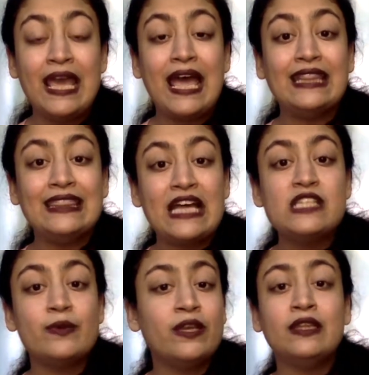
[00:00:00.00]
And
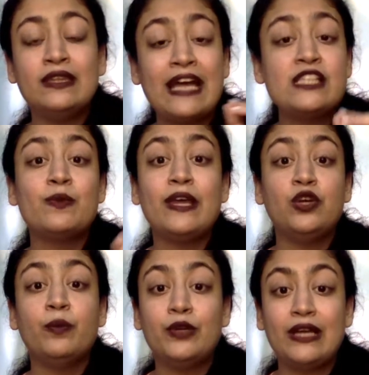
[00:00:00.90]
that's when
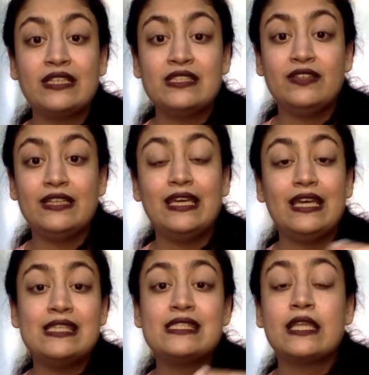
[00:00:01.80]
your productivity
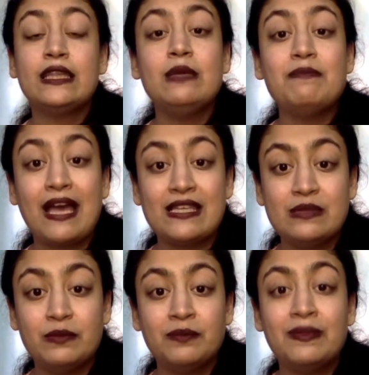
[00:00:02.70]
is the
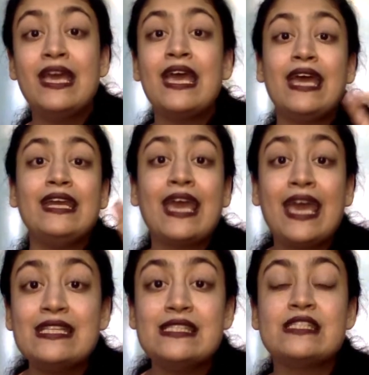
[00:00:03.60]
maximum. And
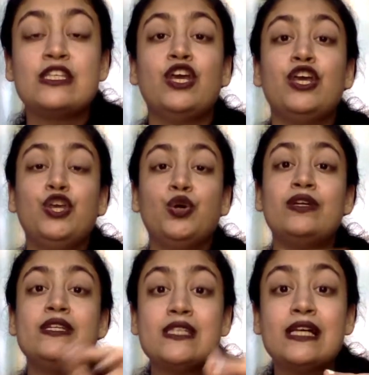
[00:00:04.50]
hence, your
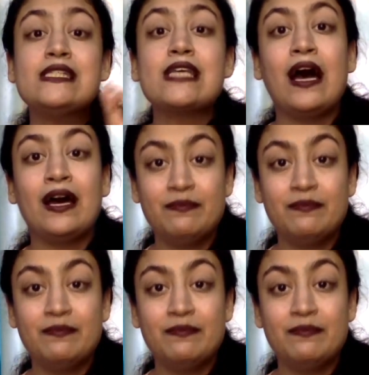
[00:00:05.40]
results are